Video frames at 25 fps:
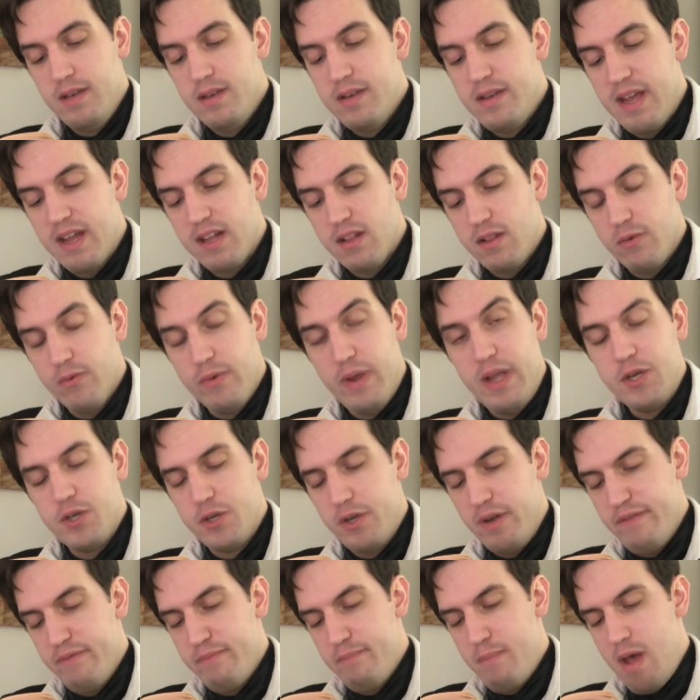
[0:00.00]

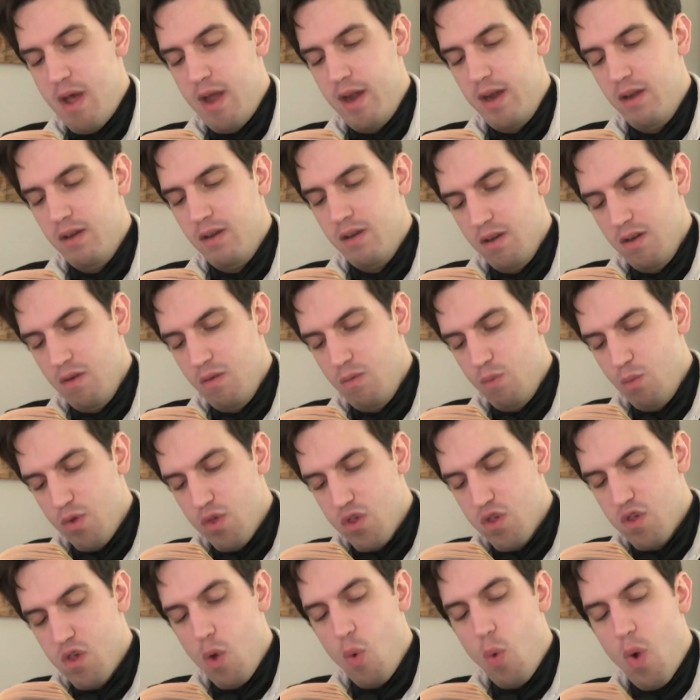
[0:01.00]
declaration of mine was
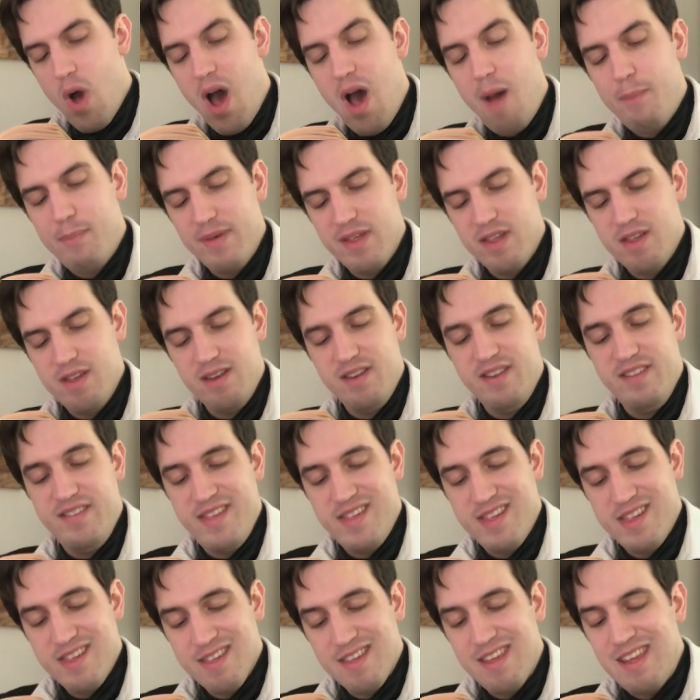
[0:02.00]
so opposite to the
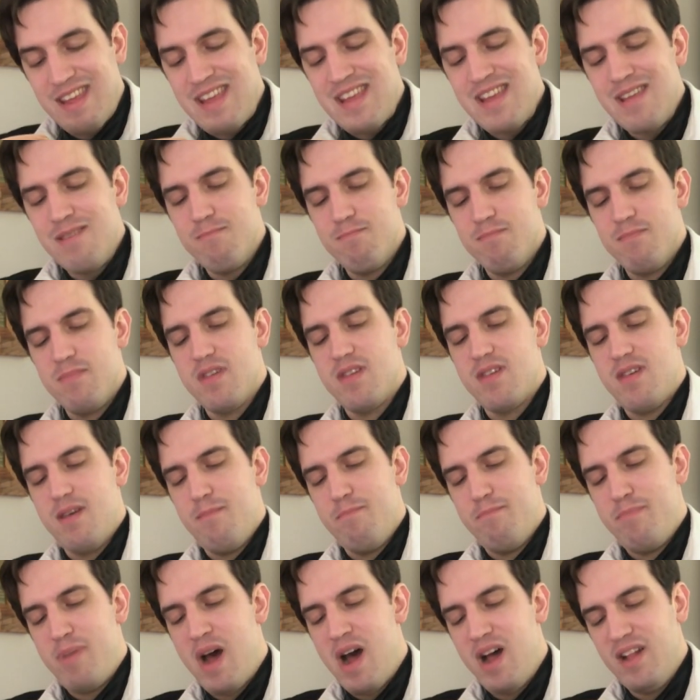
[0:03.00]
schemes
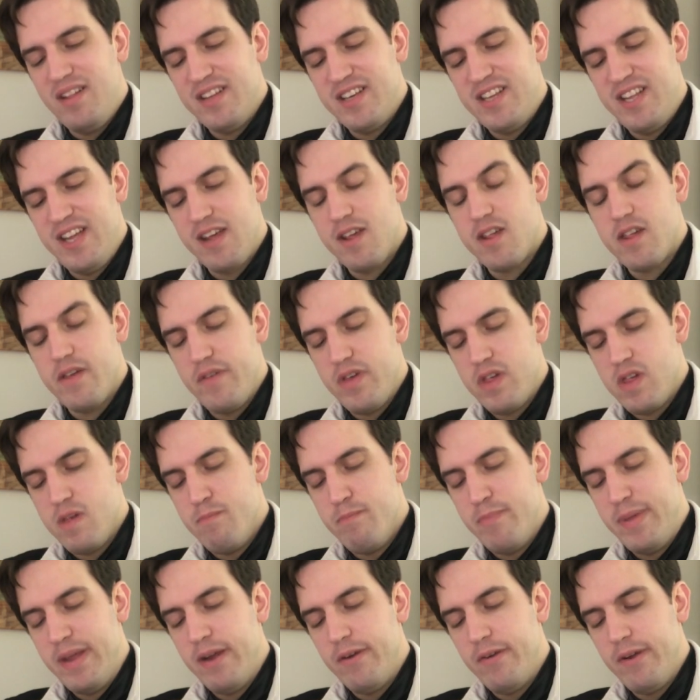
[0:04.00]
and politics of his
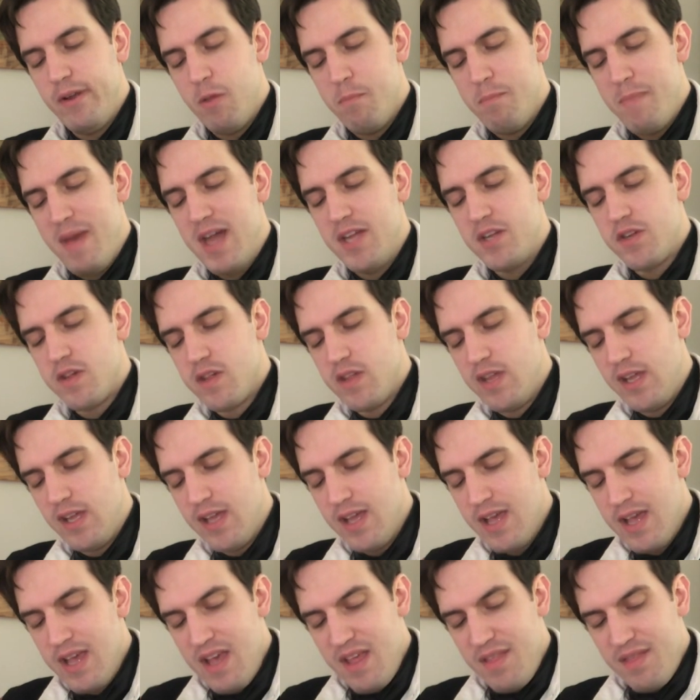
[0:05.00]
Imperial Majesty
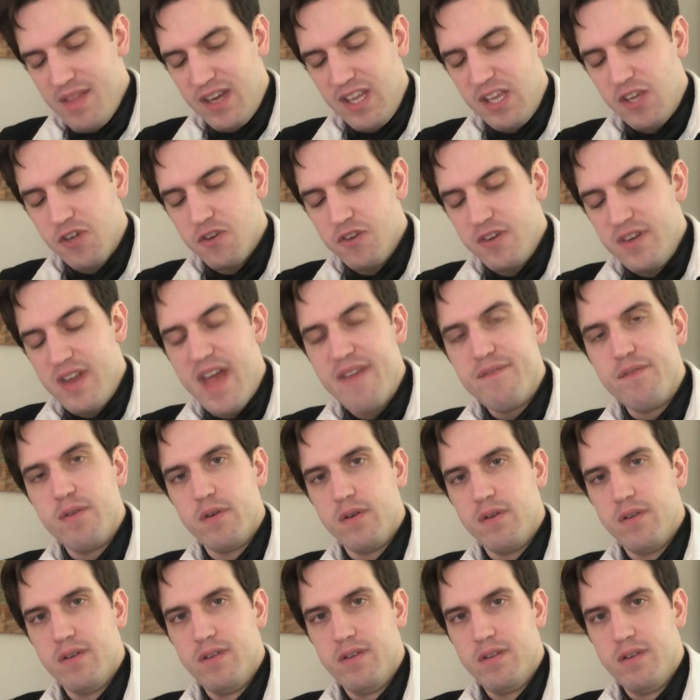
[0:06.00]
that he could
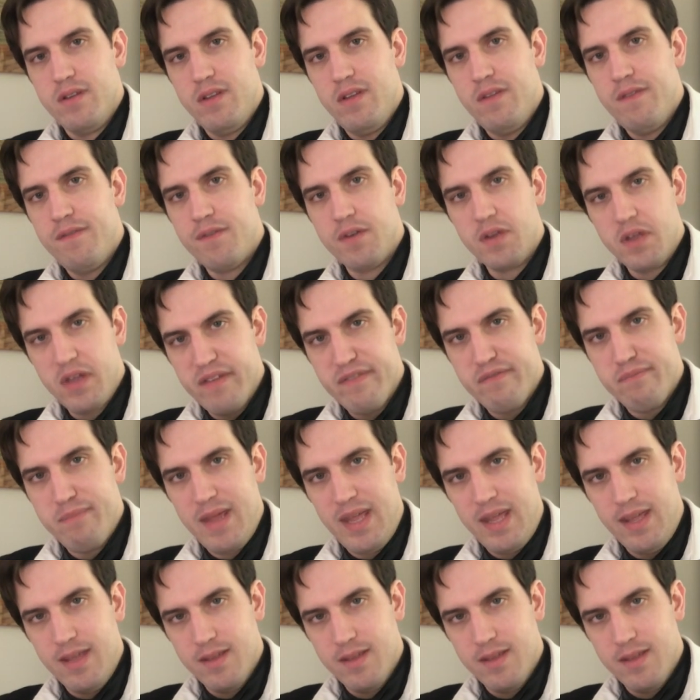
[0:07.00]
never forgive me.